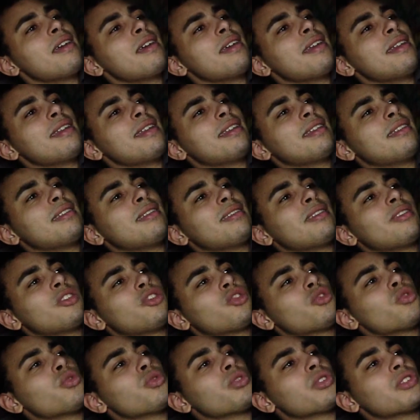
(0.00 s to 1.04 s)
and it
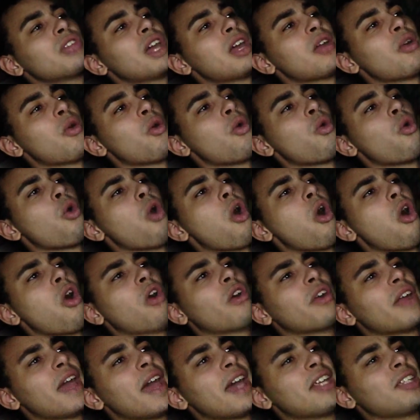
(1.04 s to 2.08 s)
just loses that whole
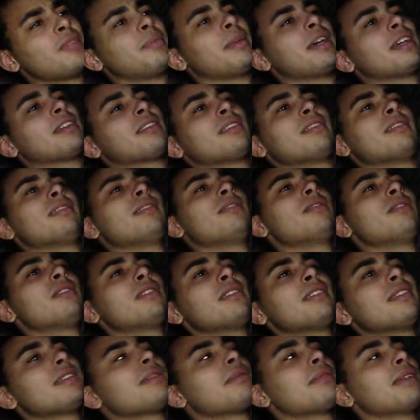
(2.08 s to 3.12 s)
hard aspect, you can
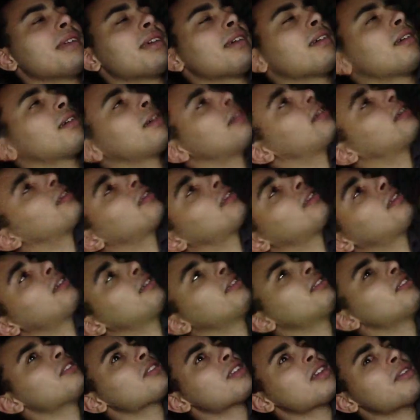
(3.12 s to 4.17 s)
just like uh,
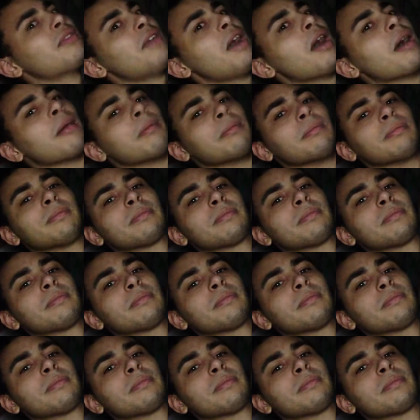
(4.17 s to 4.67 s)
and just give up.